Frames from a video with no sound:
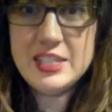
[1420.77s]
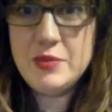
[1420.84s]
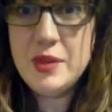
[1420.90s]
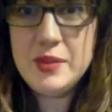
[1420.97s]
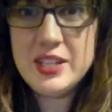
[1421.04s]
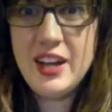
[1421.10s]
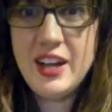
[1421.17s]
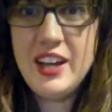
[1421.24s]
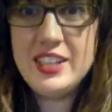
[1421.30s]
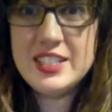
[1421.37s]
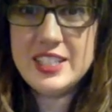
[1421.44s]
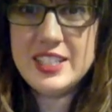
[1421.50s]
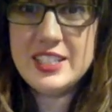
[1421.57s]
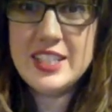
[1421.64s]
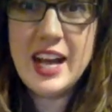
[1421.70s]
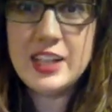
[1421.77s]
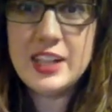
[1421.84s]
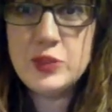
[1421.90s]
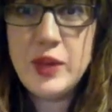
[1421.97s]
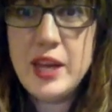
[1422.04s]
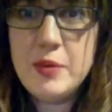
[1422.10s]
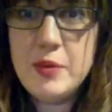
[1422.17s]
Maybe not in this
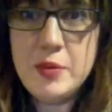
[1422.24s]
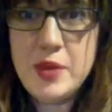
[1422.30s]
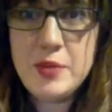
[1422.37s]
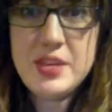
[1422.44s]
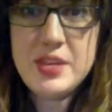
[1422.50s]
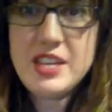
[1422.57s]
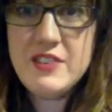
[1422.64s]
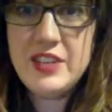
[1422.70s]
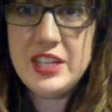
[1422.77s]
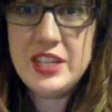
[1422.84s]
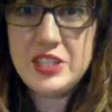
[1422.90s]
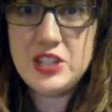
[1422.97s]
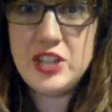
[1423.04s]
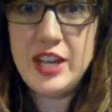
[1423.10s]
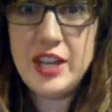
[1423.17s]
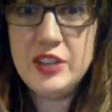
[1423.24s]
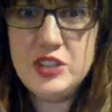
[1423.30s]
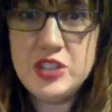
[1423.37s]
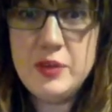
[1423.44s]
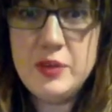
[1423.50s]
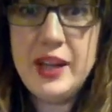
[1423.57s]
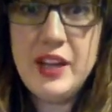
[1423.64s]
exact way, but maybe even as a child,
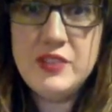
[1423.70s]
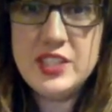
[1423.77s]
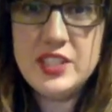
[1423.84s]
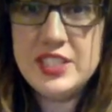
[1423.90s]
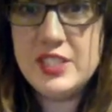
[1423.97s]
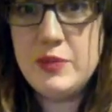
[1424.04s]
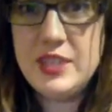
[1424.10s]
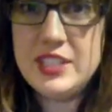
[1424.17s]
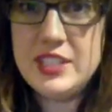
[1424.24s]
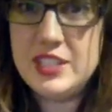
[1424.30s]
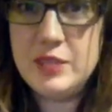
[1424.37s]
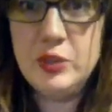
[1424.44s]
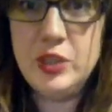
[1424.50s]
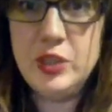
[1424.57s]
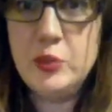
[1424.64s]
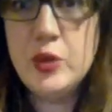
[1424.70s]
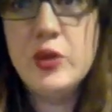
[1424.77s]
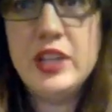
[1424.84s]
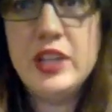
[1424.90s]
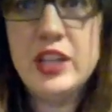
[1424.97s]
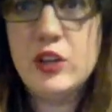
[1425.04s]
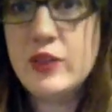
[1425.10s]
you might have done something similar,
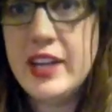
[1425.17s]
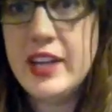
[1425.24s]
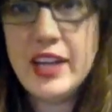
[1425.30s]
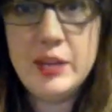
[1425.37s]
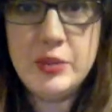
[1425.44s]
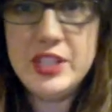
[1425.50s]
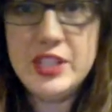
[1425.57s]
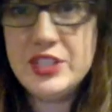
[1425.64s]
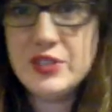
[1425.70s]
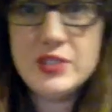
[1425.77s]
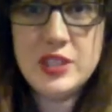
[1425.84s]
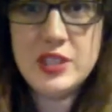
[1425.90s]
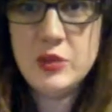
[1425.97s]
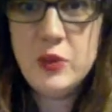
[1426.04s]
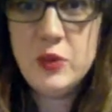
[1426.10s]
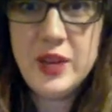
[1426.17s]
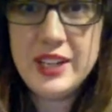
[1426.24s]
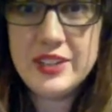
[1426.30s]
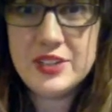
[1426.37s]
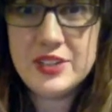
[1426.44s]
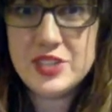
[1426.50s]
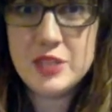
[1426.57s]
broken a crayon because you didn't want
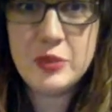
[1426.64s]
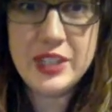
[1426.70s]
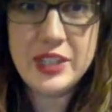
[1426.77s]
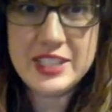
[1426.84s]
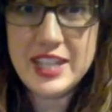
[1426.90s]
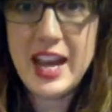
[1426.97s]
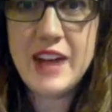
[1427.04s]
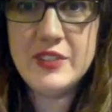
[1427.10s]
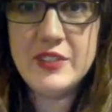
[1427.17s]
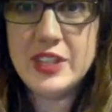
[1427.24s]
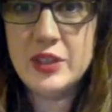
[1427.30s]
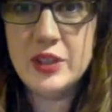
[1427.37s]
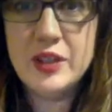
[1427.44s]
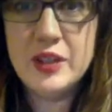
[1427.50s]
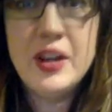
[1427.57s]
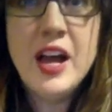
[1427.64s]
your sibling to have it, or